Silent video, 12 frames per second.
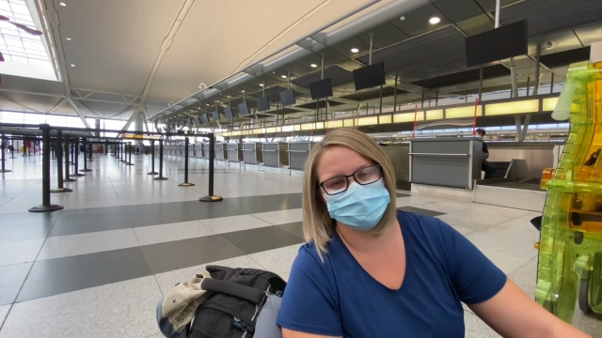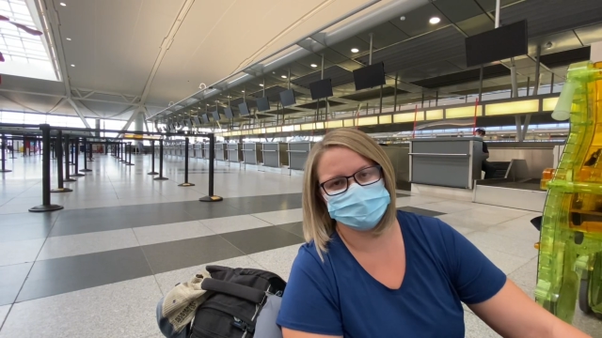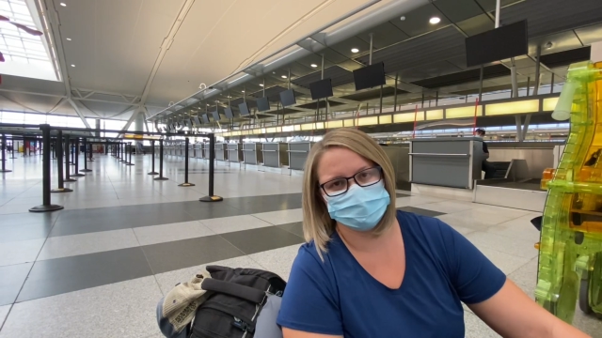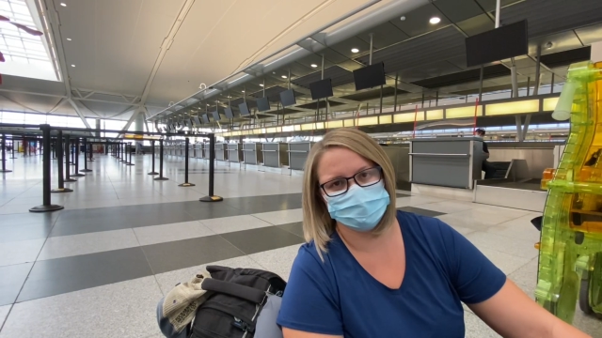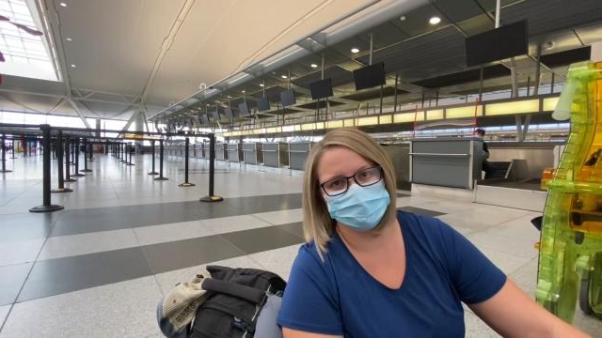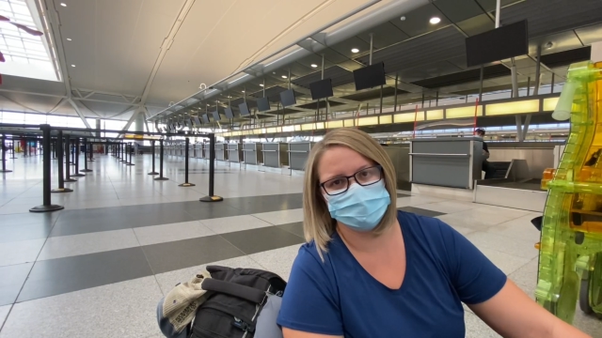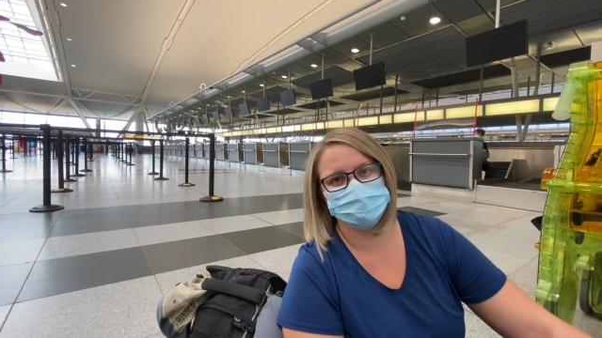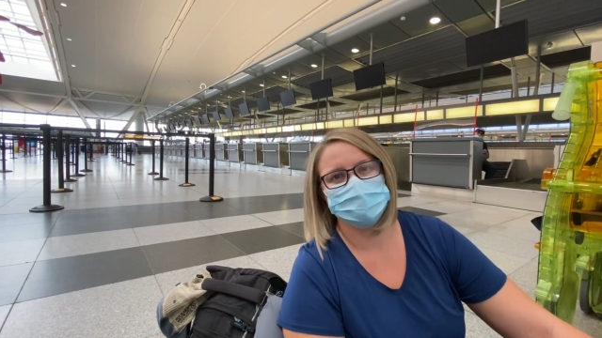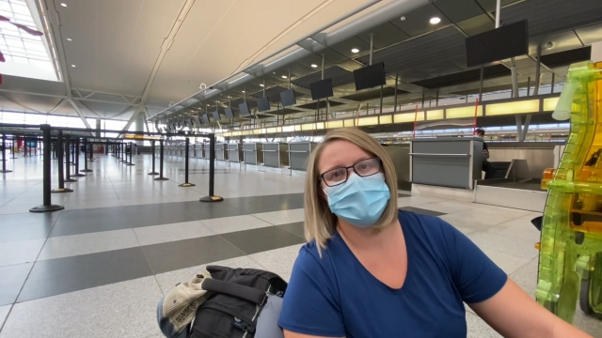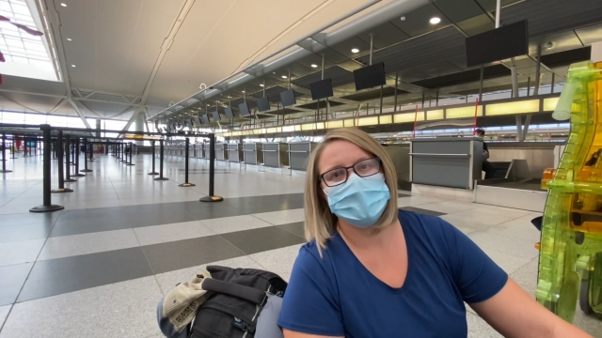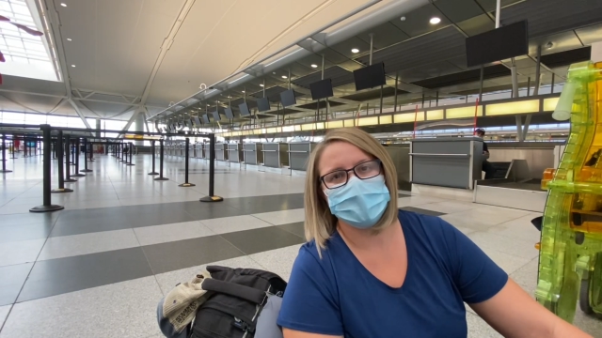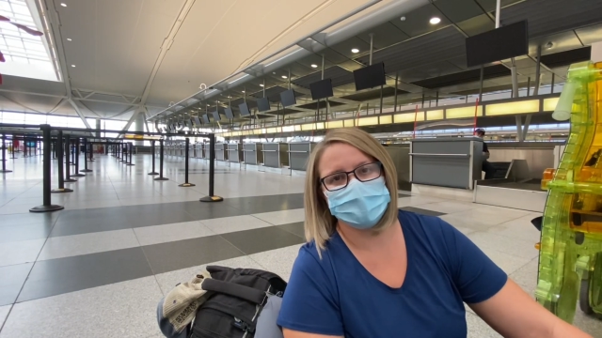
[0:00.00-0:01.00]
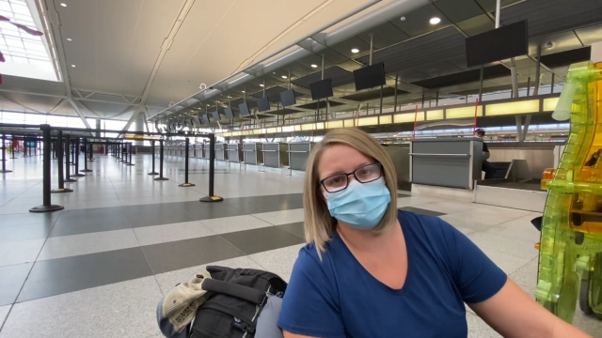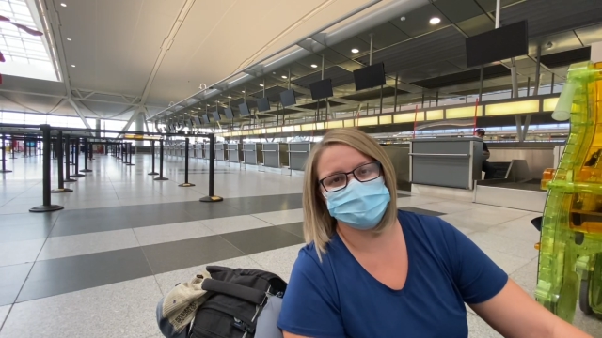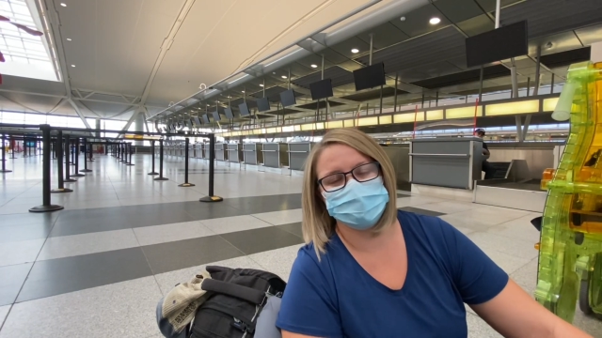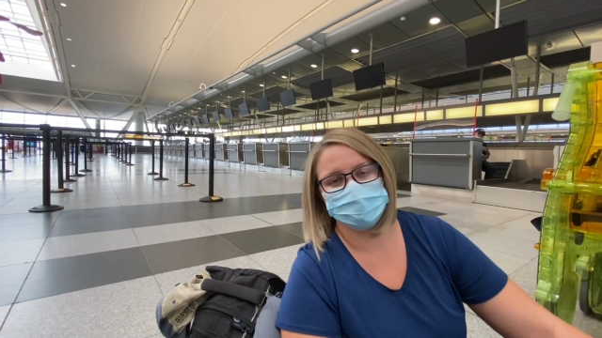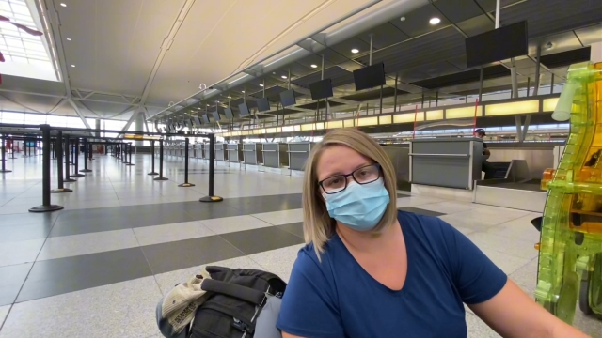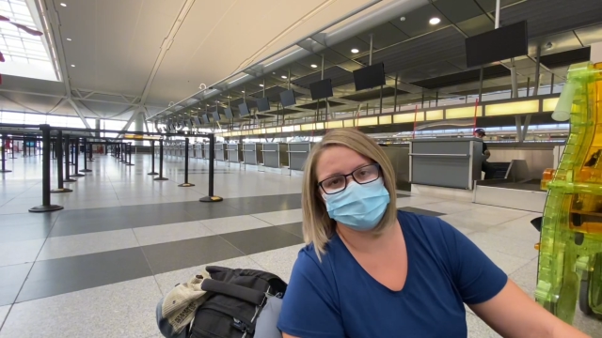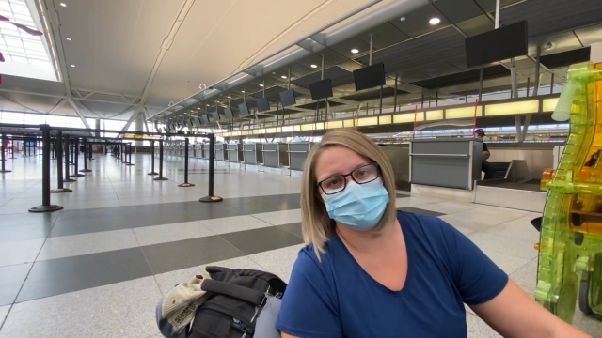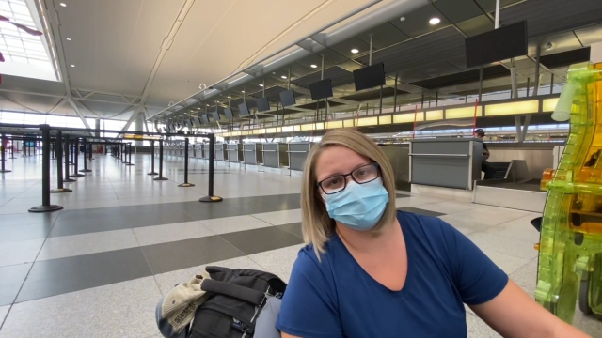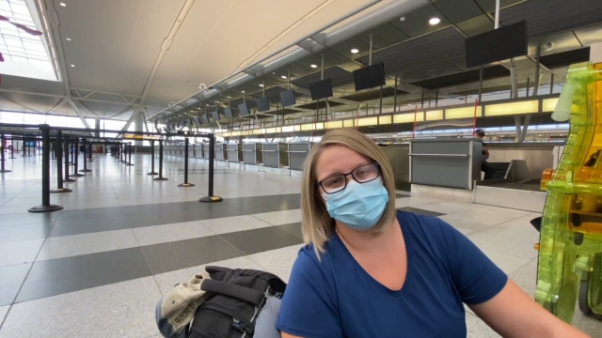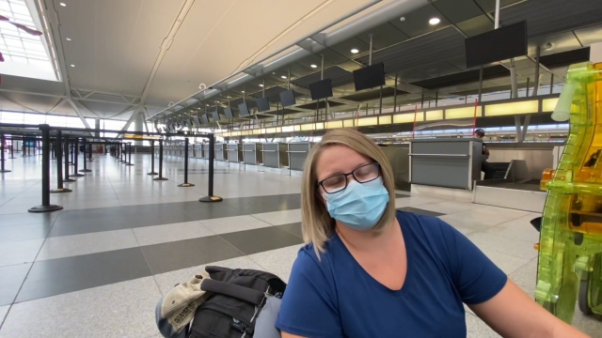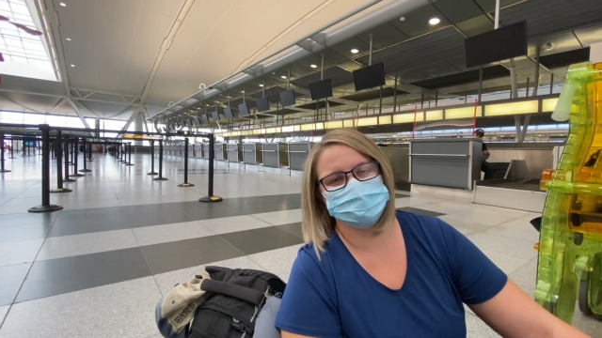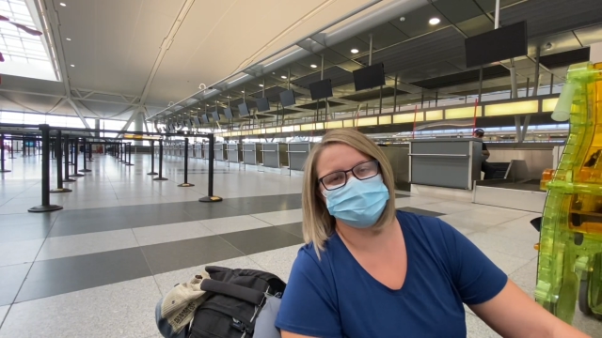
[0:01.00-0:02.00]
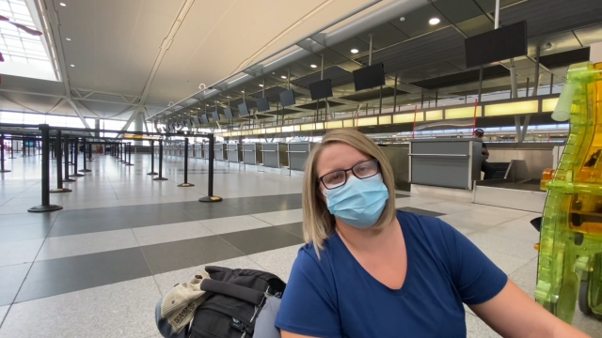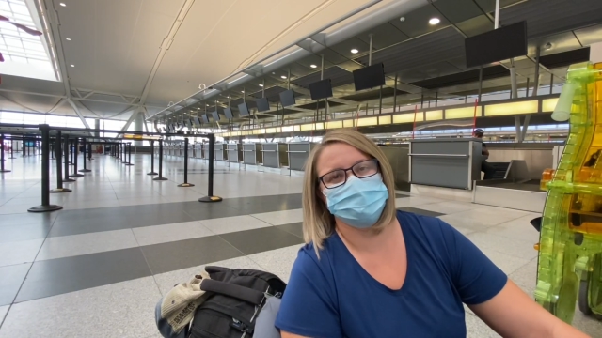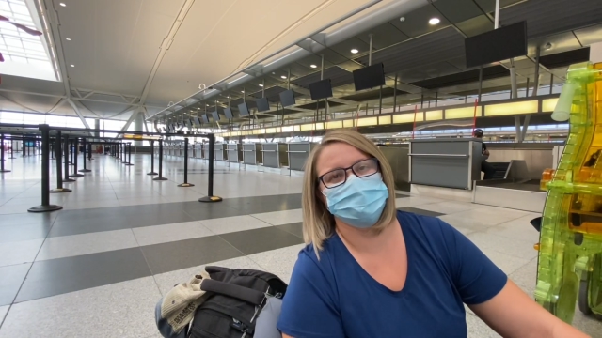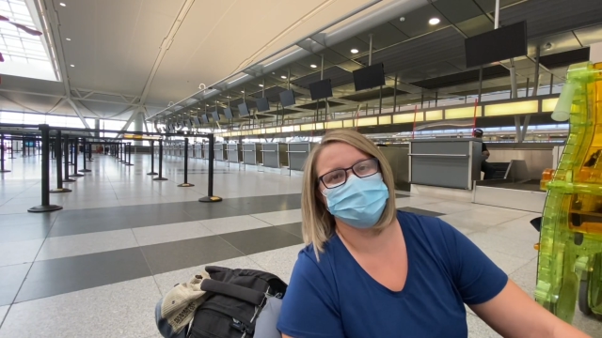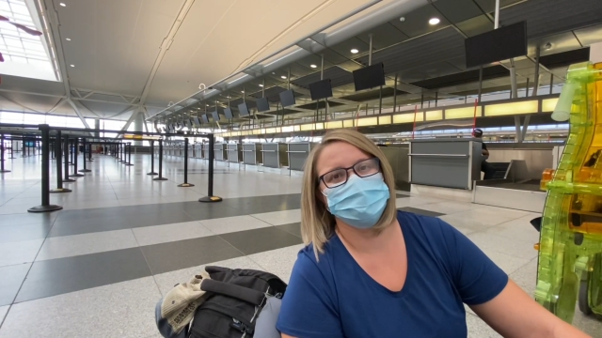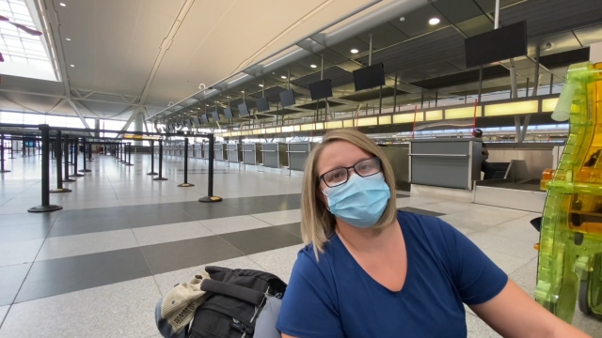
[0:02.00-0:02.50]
to show them, as well as your vaccine